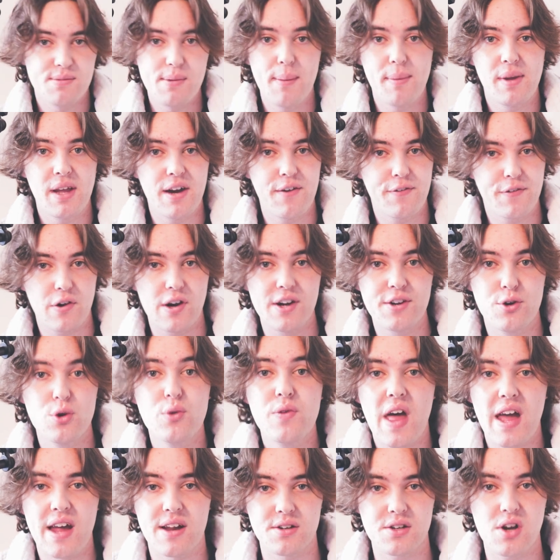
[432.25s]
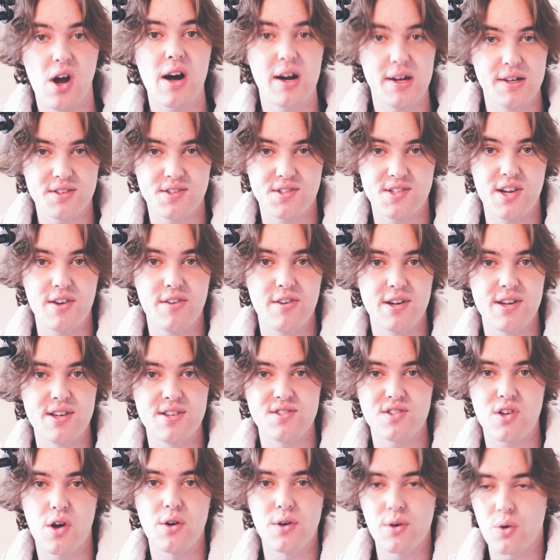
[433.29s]
Maybe after I do that entire
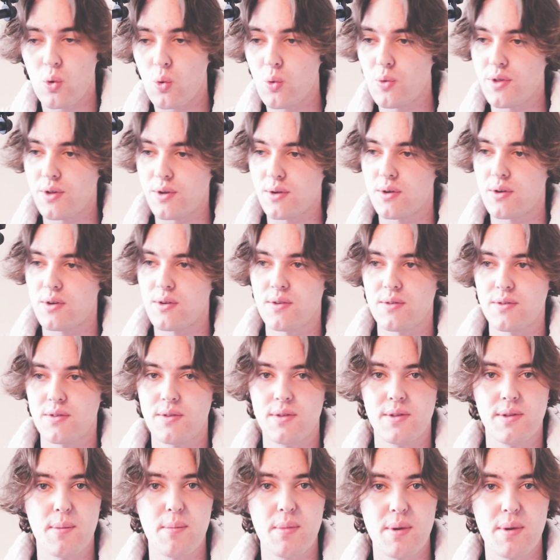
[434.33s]
series on all the the